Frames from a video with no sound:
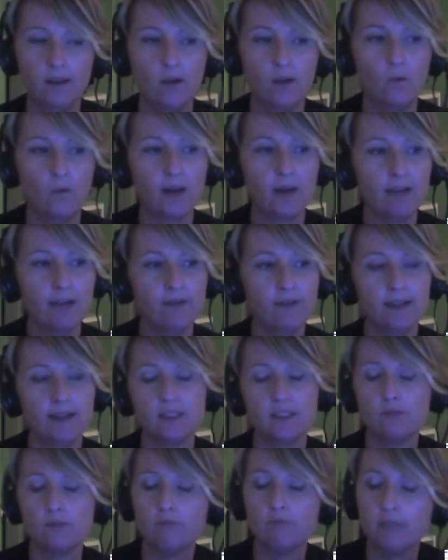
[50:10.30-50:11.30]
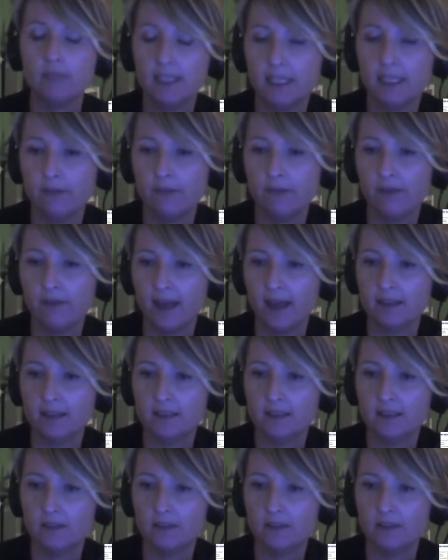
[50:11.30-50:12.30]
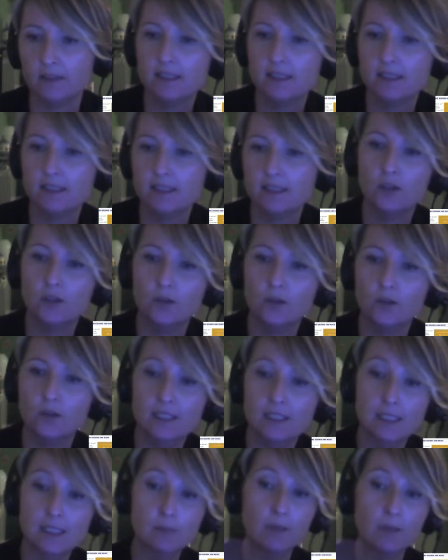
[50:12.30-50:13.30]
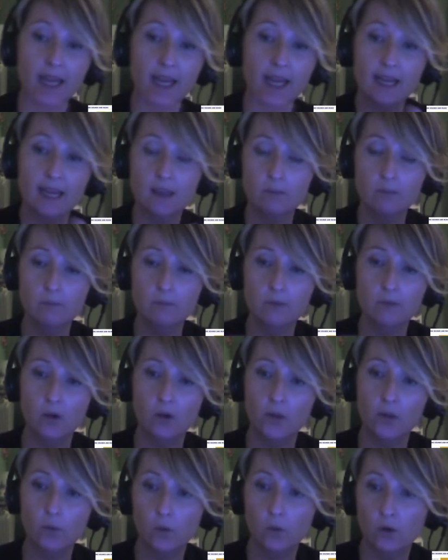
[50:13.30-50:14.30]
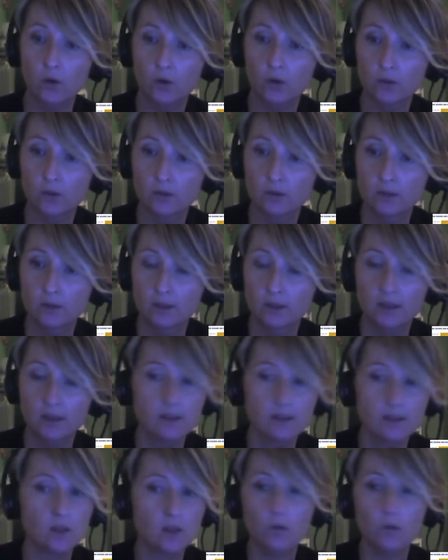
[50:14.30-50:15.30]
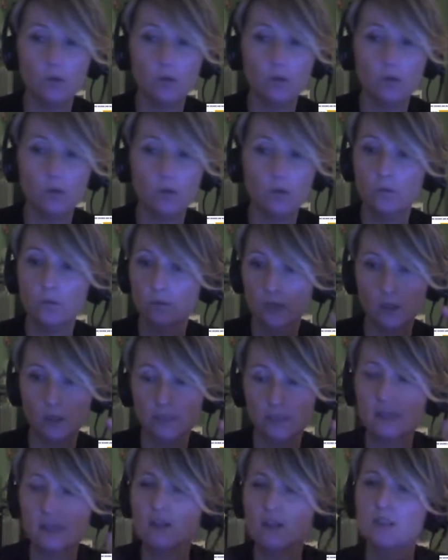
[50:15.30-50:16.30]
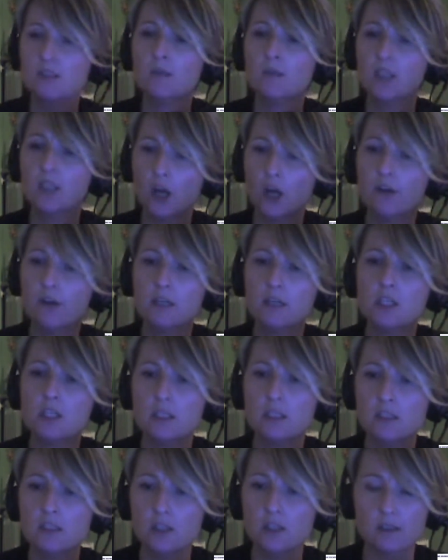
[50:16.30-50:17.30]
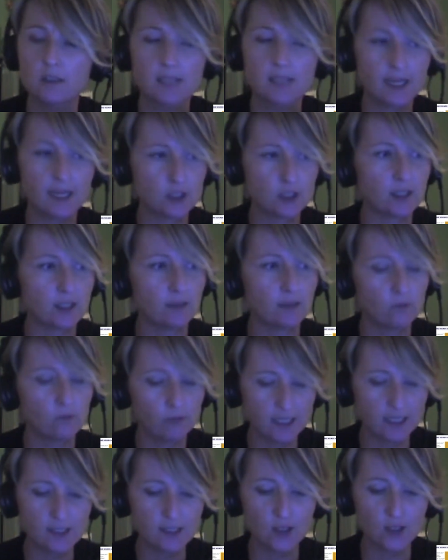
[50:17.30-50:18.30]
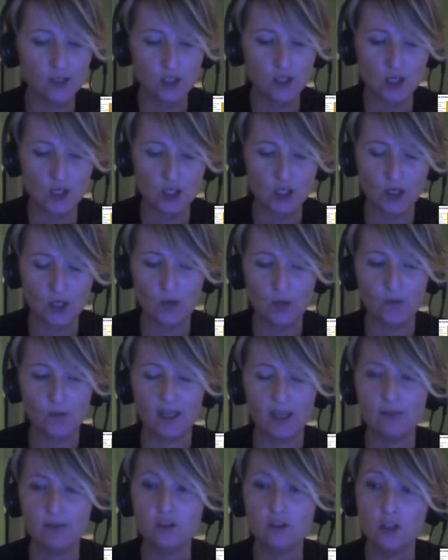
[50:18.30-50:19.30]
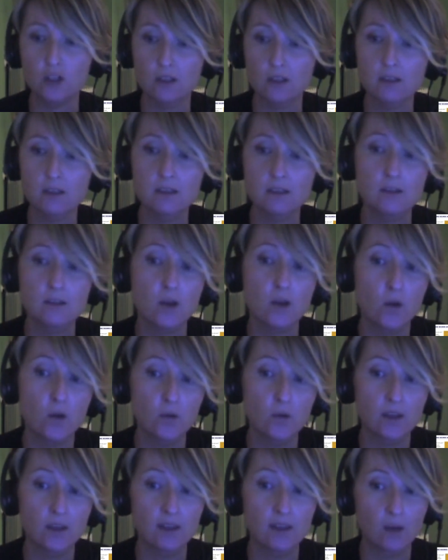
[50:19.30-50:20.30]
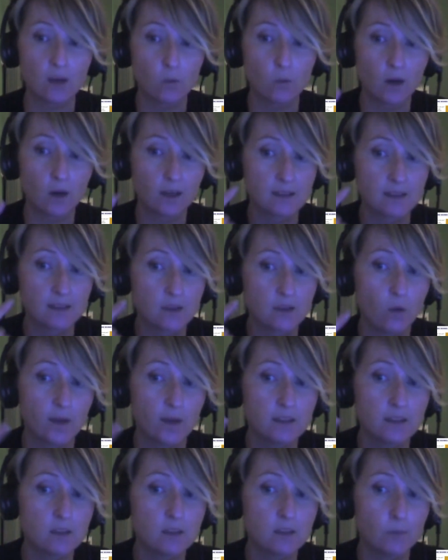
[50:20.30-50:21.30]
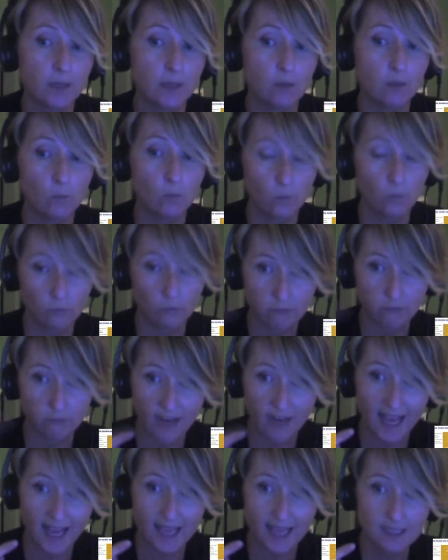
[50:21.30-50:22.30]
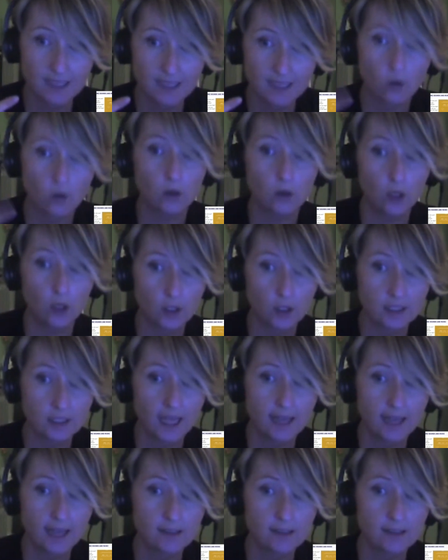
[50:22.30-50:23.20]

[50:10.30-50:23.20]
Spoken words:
what I find is really effective is to display them on the wall. So, you know, this also encourages students. Actually, research has shown that if students know that their work is going to be read or looked at,